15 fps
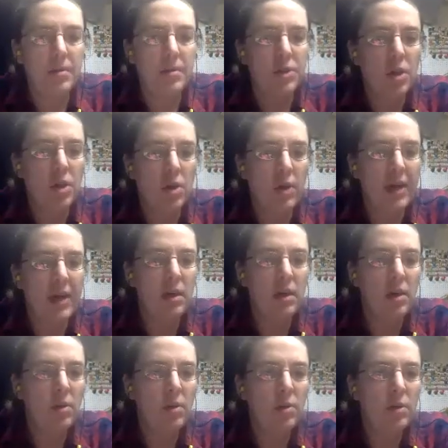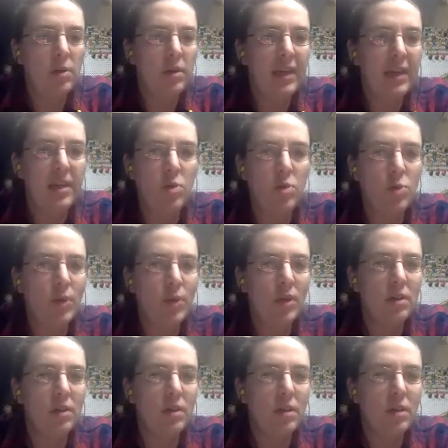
So I don't like those weren't